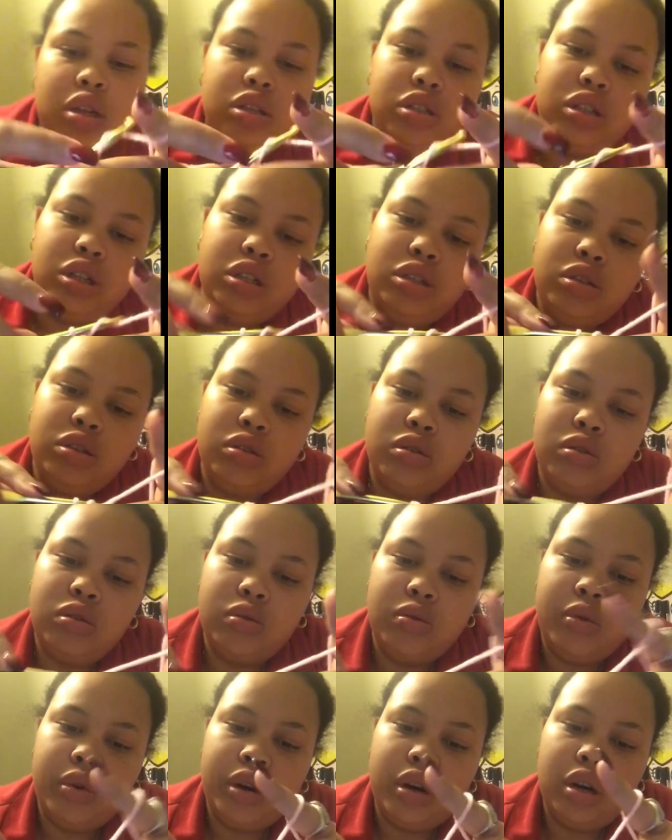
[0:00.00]
chain 2,
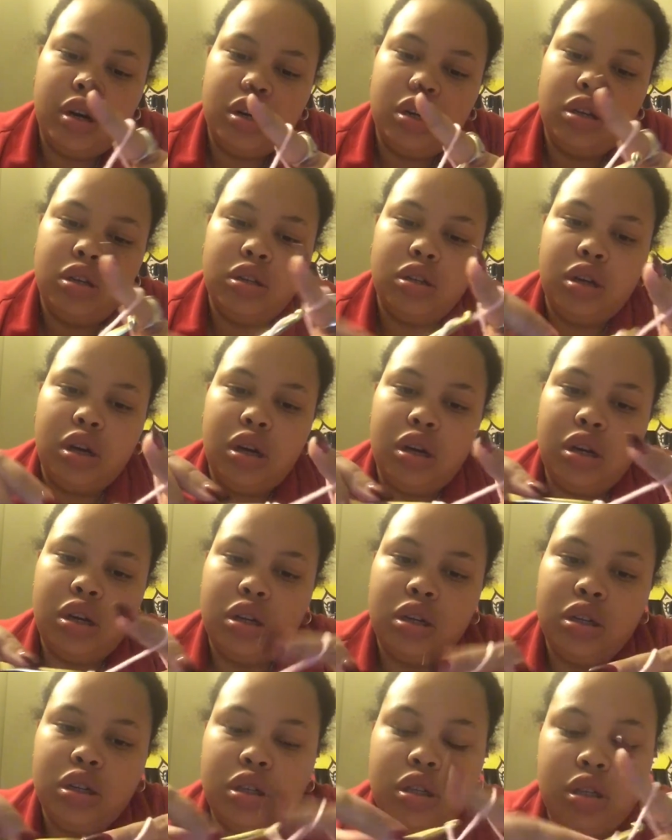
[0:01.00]
1,
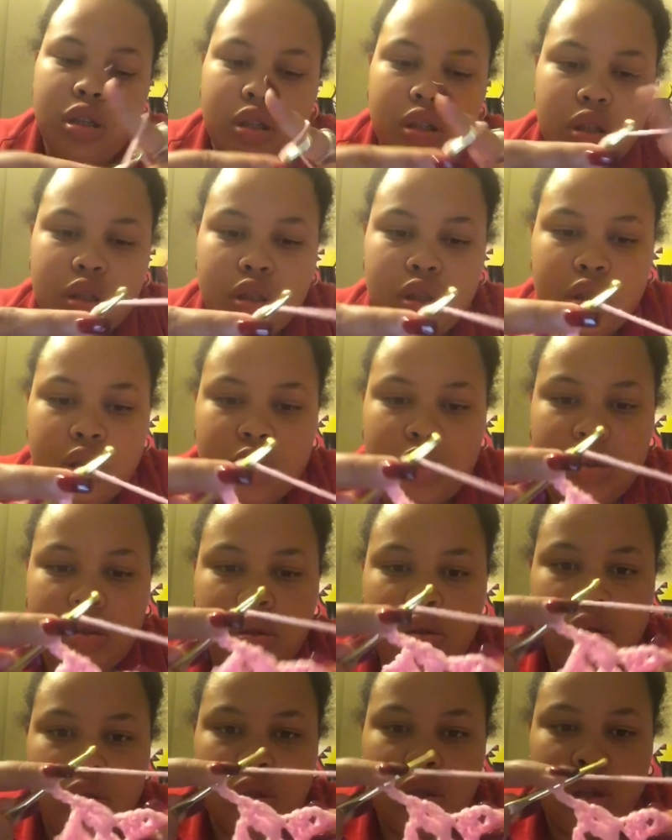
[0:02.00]
2,
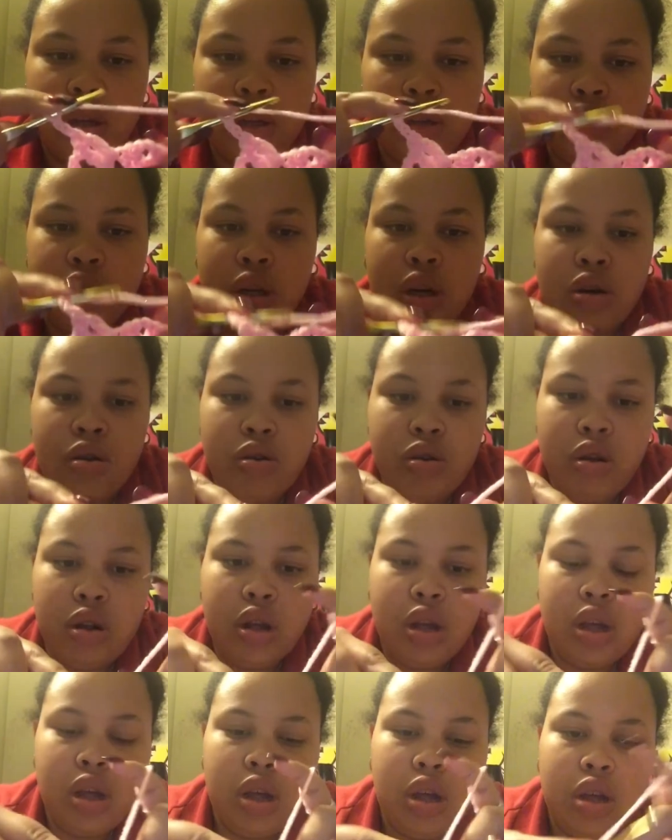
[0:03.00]
like so,
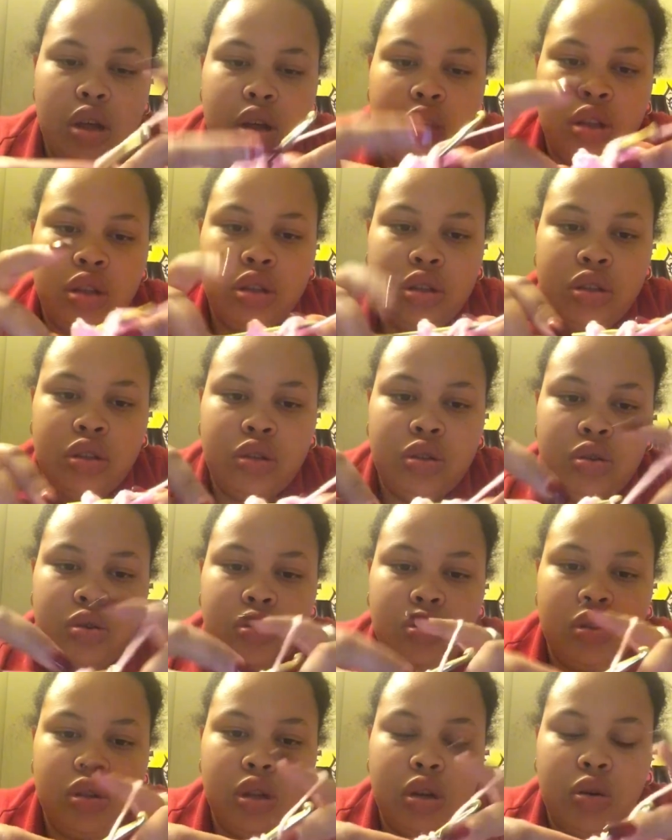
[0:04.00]
into
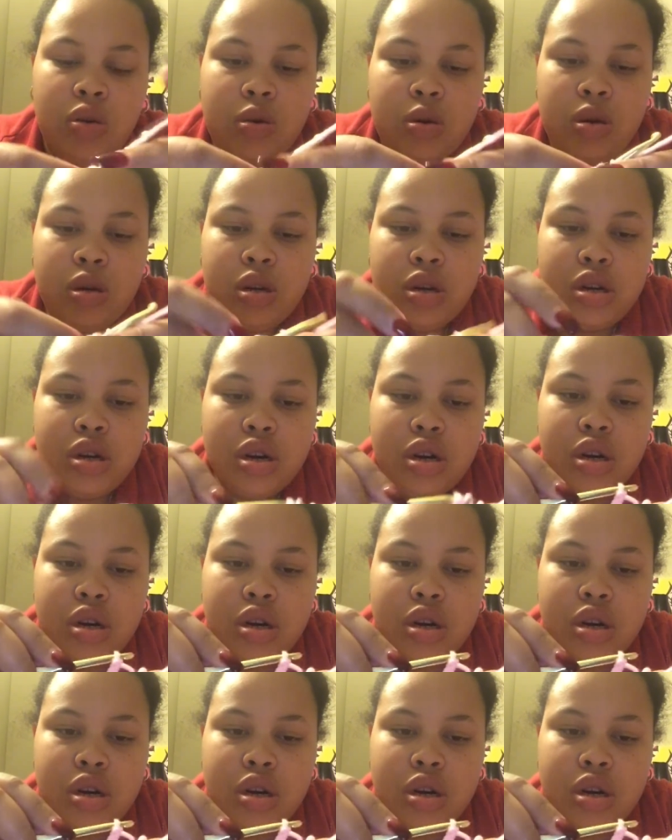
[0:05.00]
the corner,